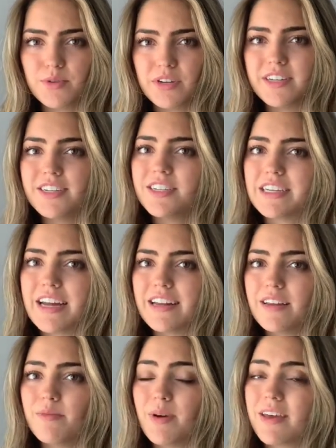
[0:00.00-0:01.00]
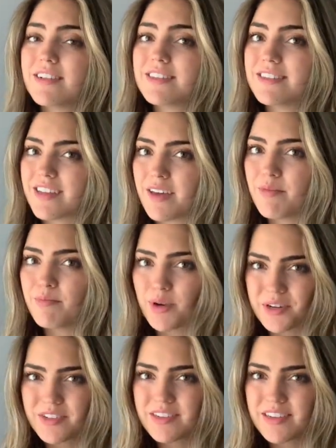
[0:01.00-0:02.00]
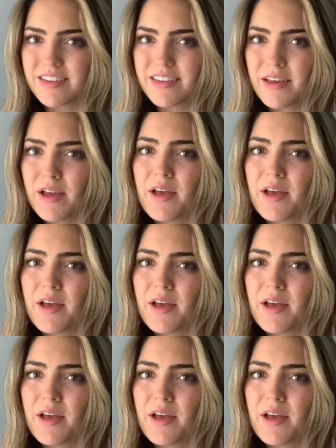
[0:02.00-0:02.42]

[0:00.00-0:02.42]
initiated by the same person,